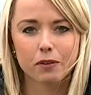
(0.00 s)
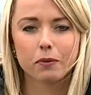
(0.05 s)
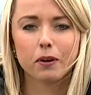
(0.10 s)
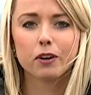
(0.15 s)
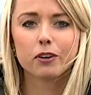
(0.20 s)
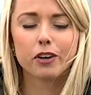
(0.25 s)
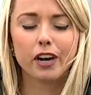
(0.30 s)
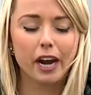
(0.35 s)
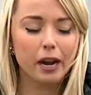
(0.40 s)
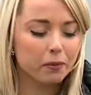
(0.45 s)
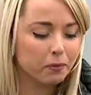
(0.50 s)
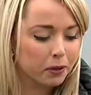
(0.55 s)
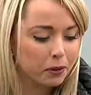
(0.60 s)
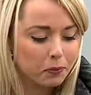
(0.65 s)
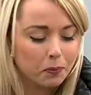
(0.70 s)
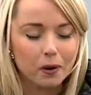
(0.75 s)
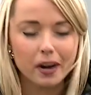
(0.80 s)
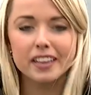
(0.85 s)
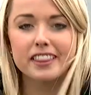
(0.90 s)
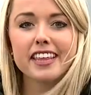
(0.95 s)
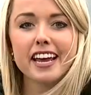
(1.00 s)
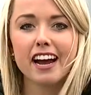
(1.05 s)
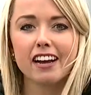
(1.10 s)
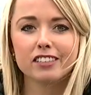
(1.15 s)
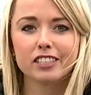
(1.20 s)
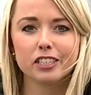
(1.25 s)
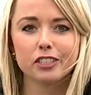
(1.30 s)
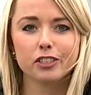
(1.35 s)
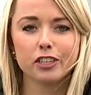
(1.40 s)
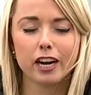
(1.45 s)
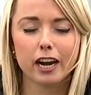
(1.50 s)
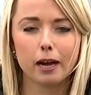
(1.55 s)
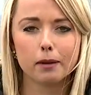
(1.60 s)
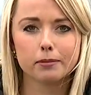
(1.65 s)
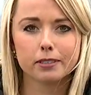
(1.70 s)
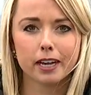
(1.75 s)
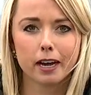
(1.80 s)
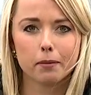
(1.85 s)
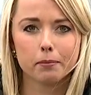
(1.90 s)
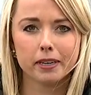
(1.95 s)
Well, Greg, with 1,000
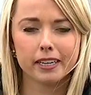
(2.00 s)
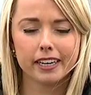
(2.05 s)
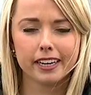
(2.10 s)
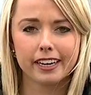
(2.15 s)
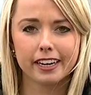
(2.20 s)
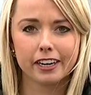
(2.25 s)
jobs coming